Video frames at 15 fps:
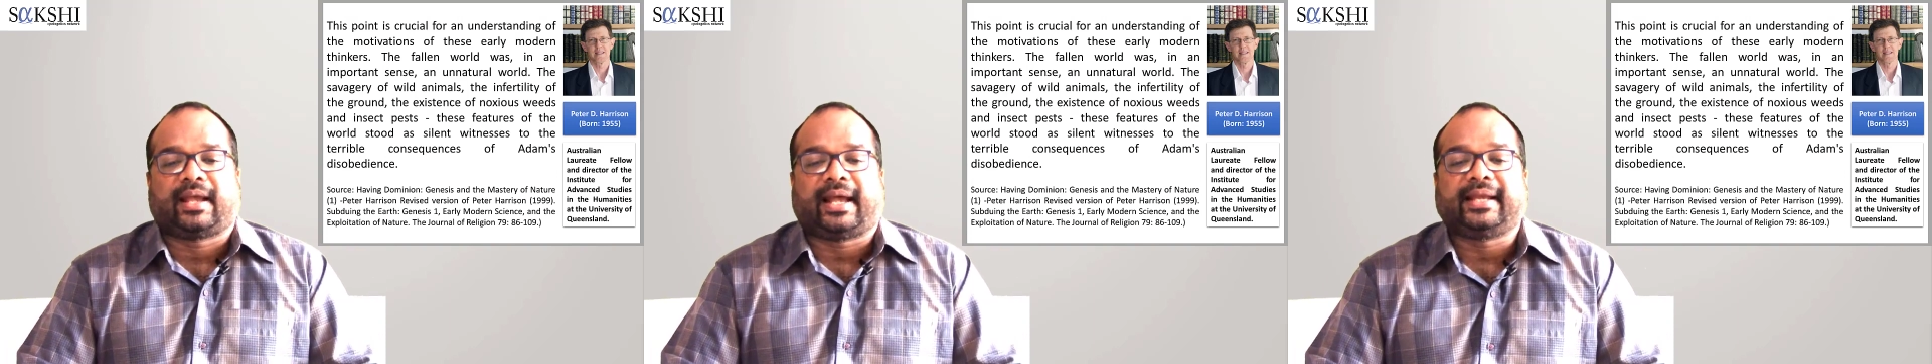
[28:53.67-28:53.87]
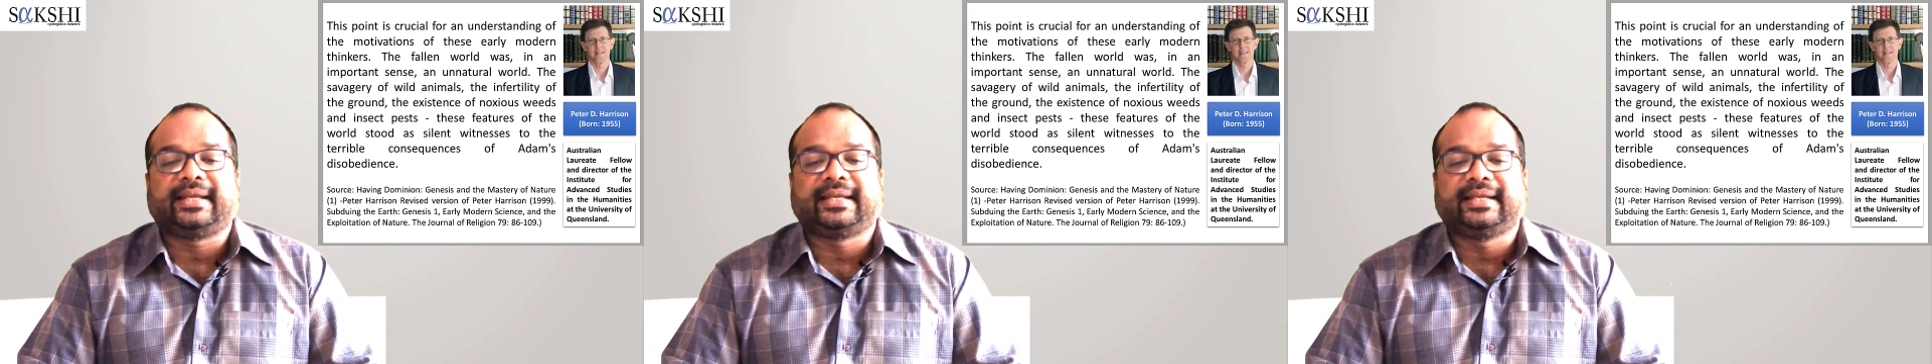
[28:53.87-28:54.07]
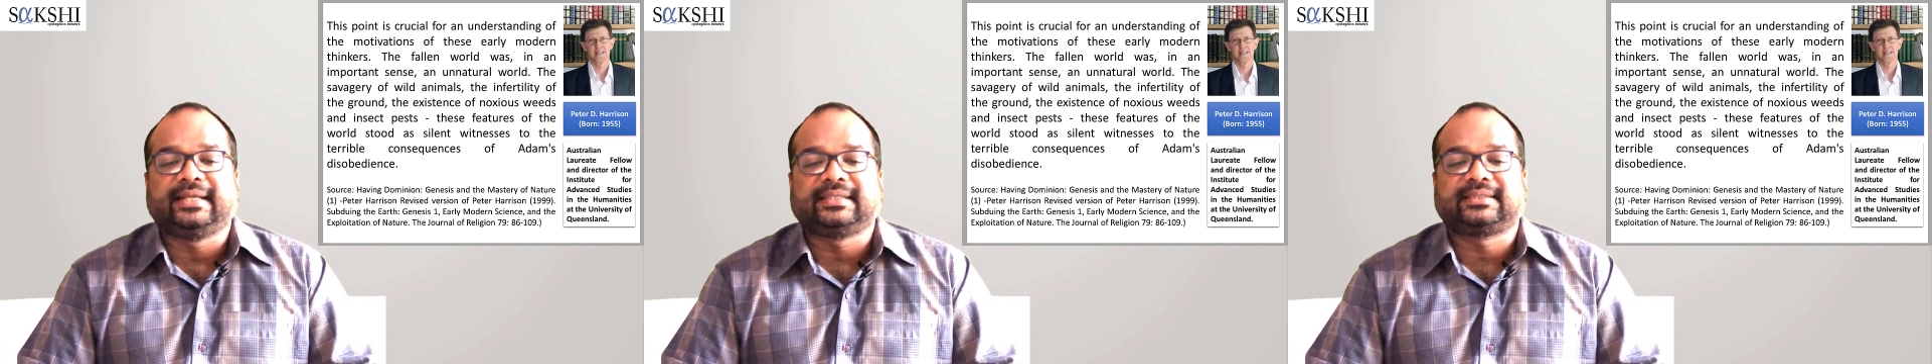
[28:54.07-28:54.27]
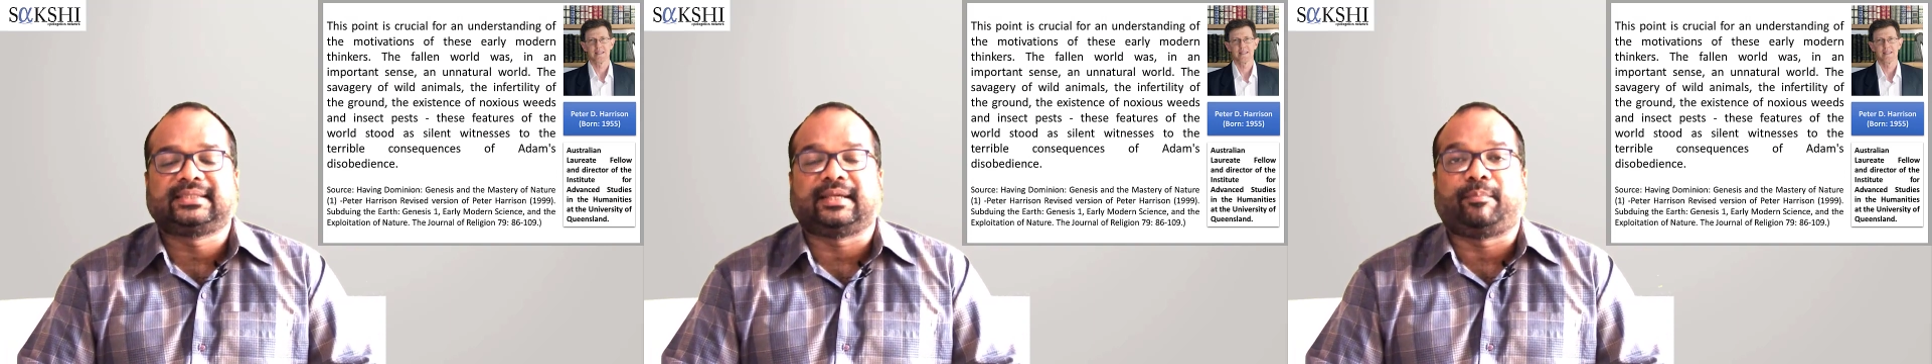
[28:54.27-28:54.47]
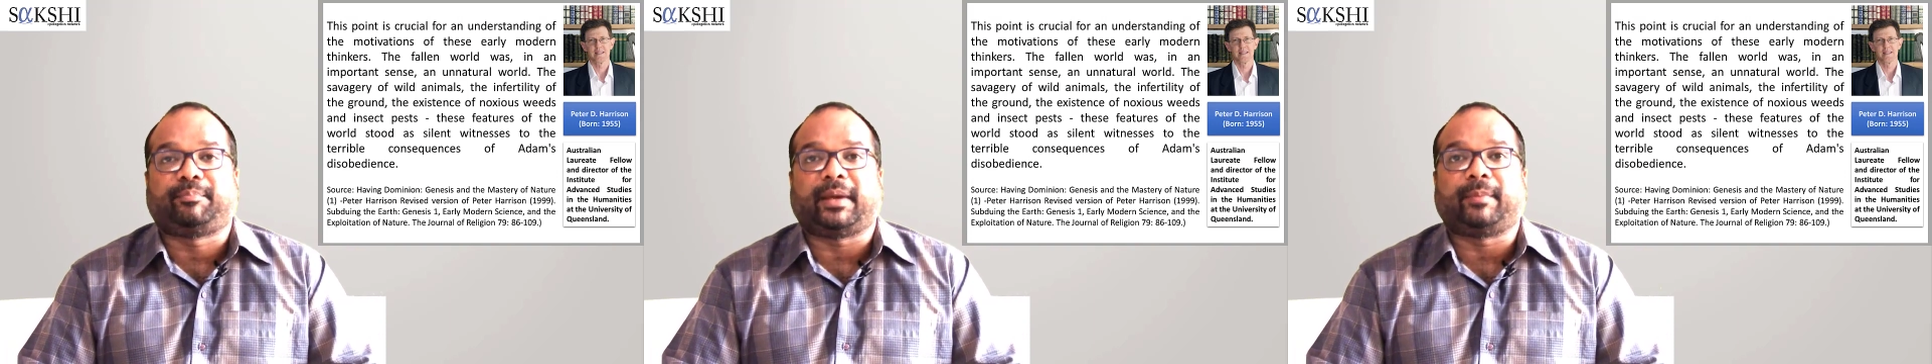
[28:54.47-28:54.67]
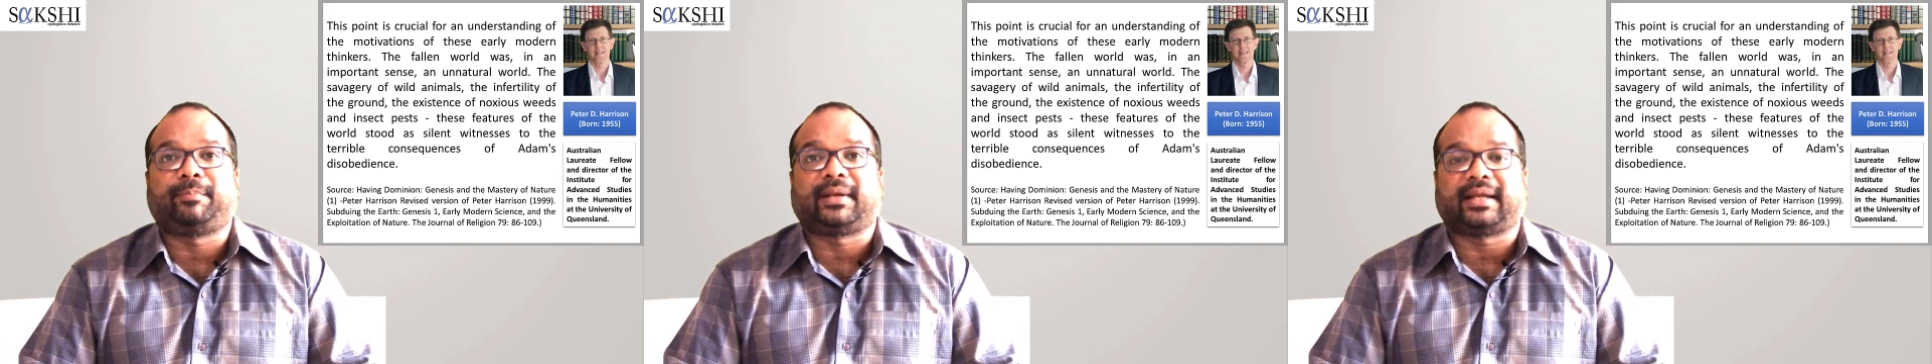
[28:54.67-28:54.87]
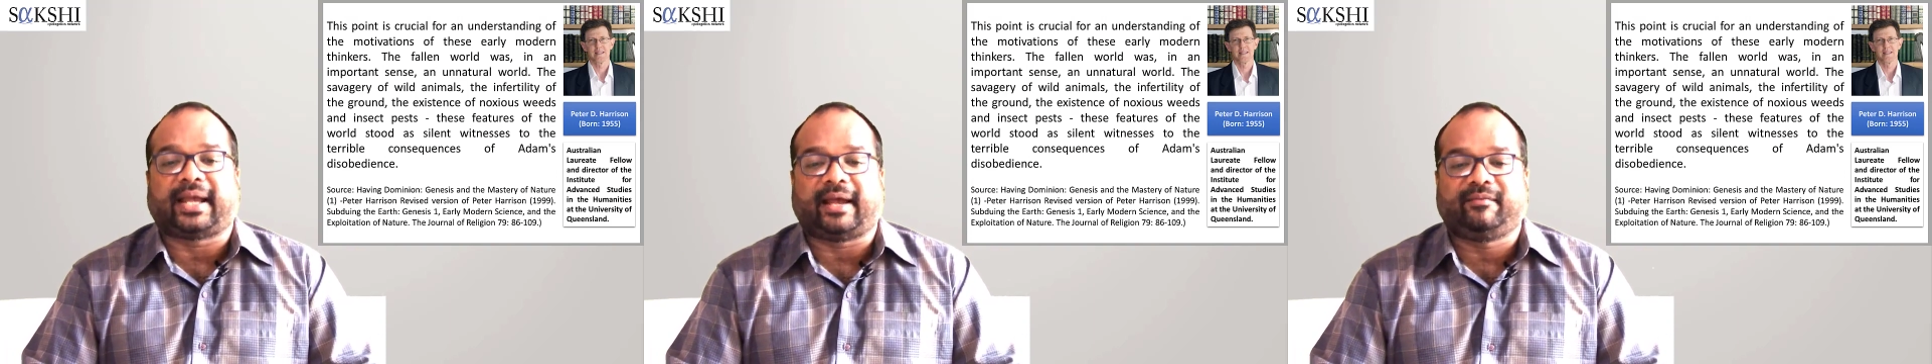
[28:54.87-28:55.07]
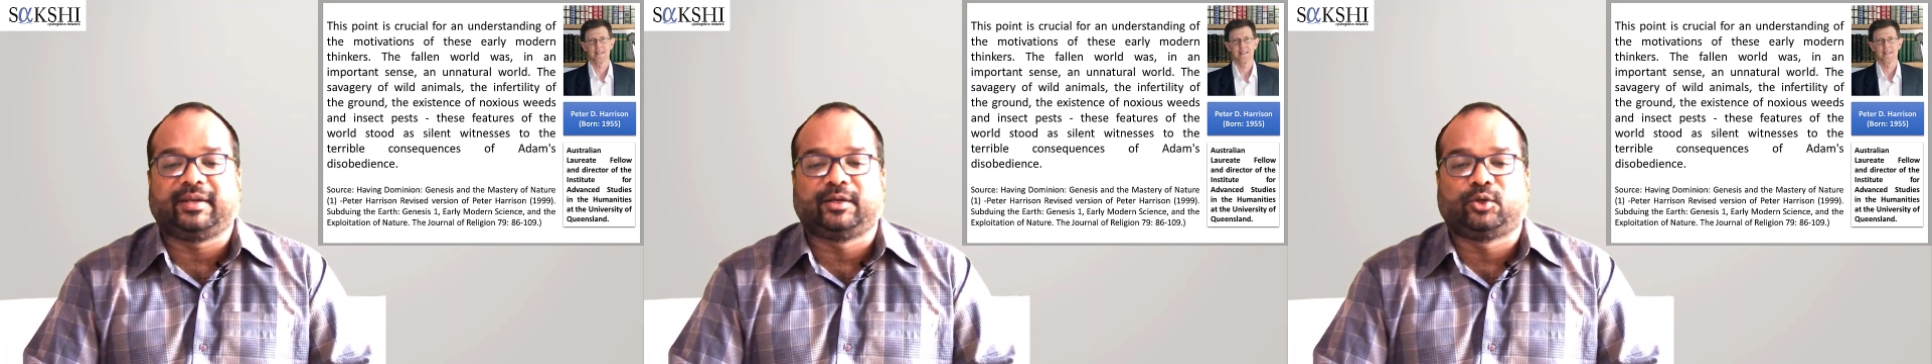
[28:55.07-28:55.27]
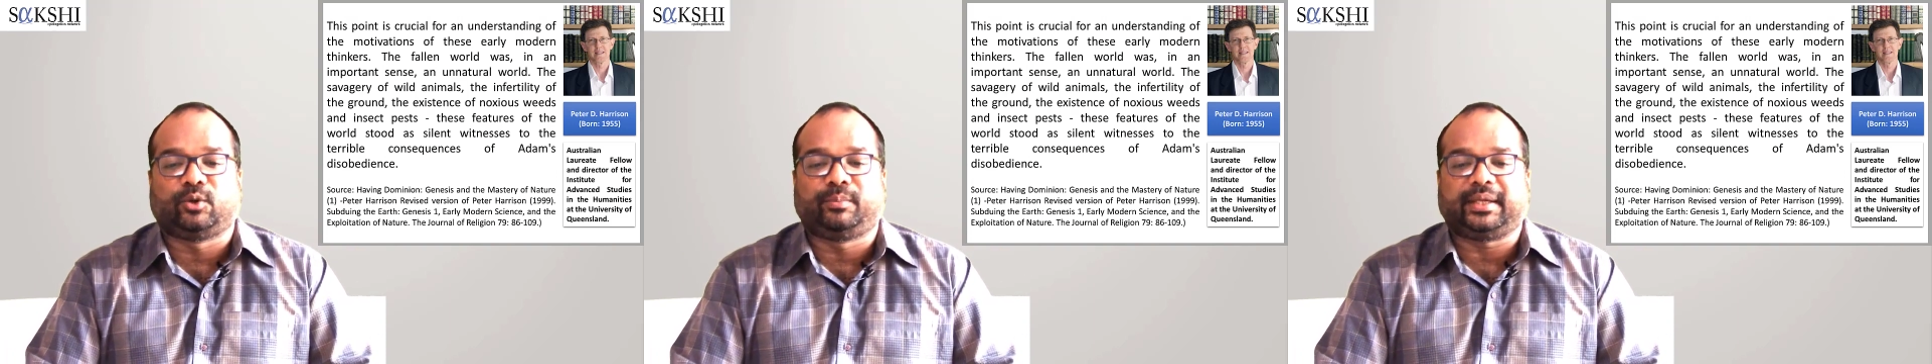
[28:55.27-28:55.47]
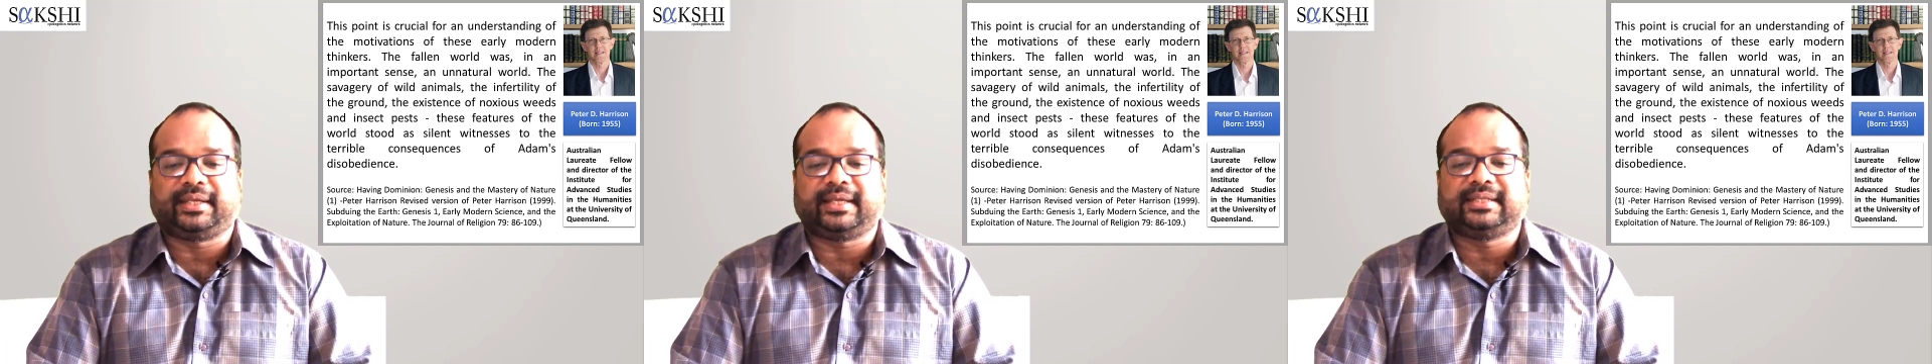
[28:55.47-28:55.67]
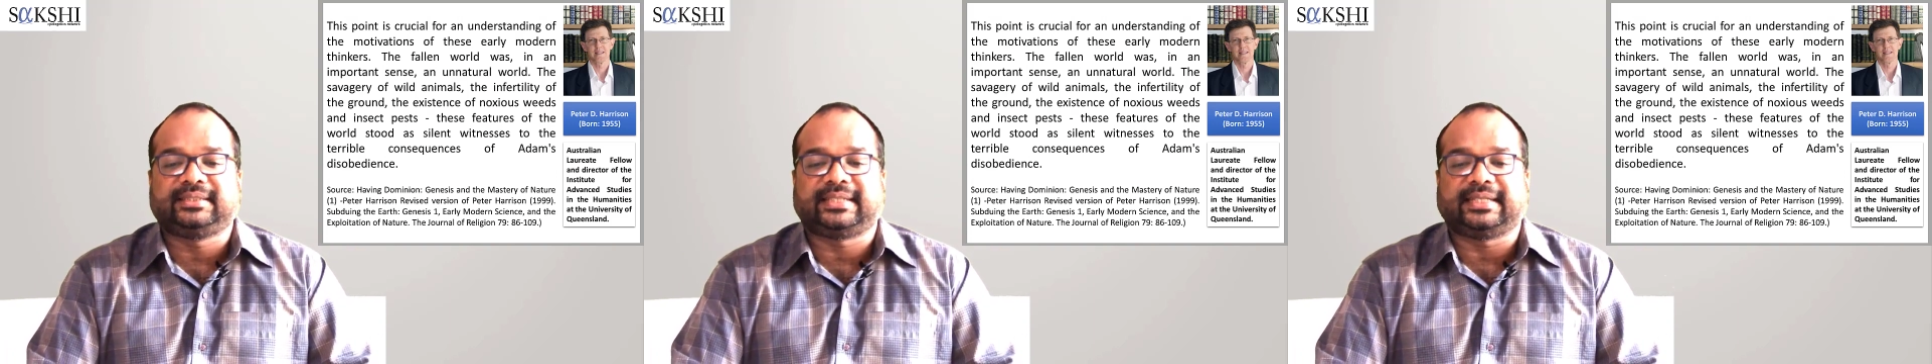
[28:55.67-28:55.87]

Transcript: and in his uh, paper having dominion,